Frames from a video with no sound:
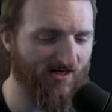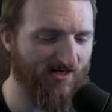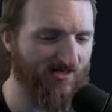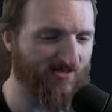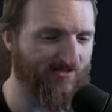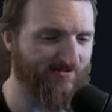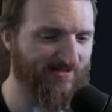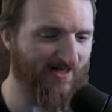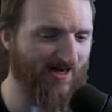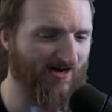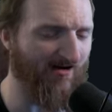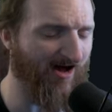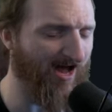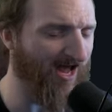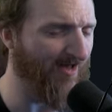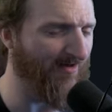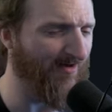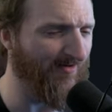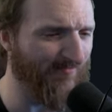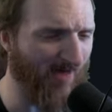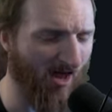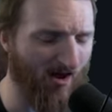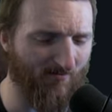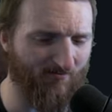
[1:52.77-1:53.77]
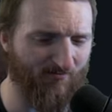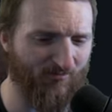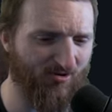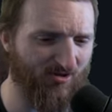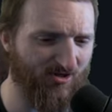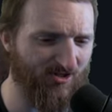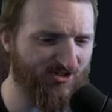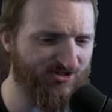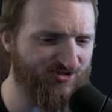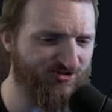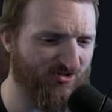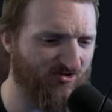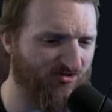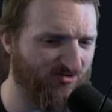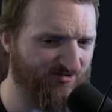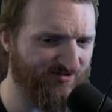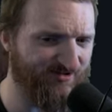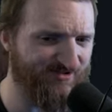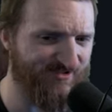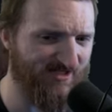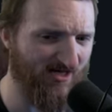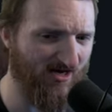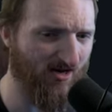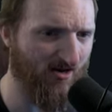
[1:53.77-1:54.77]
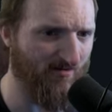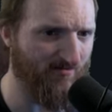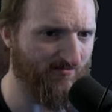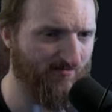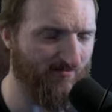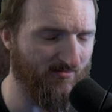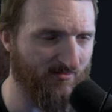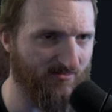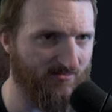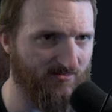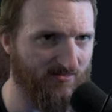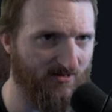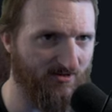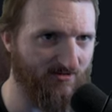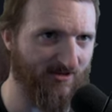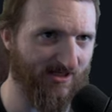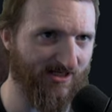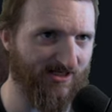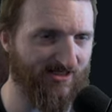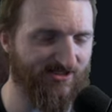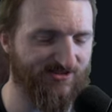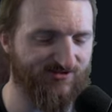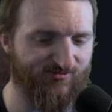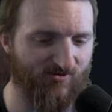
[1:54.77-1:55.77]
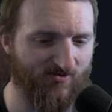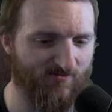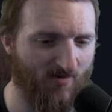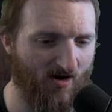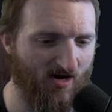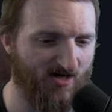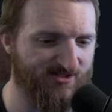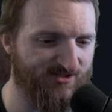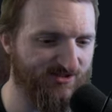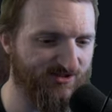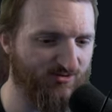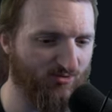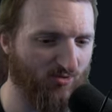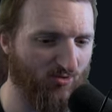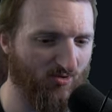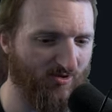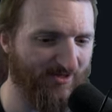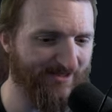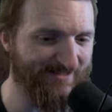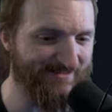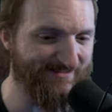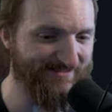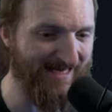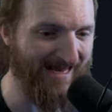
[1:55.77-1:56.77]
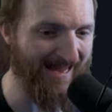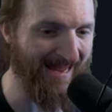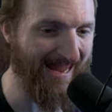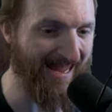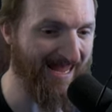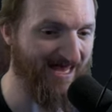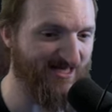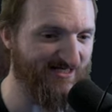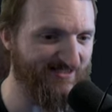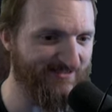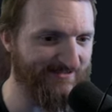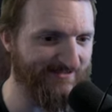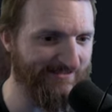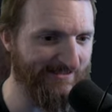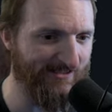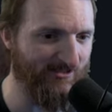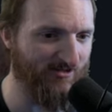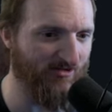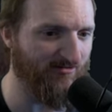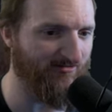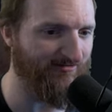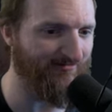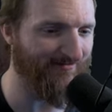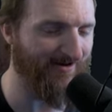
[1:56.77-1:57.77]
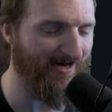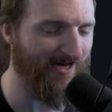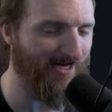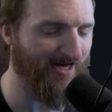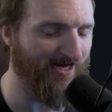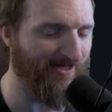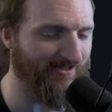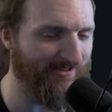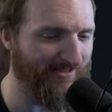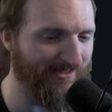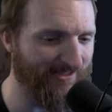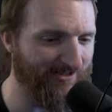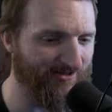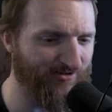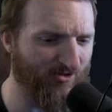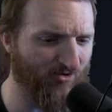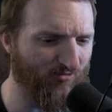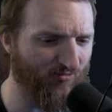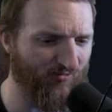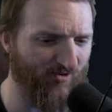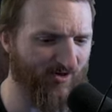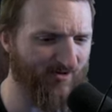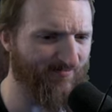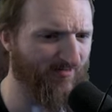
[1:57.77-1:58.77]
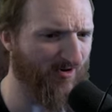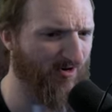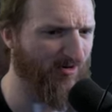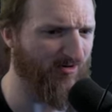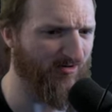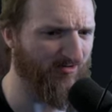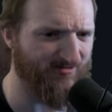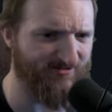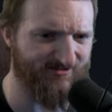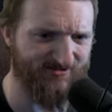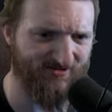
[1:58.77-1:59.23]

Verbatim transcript: Now, I, I'm pretty sure some Linux repositories has Neovide in their repos.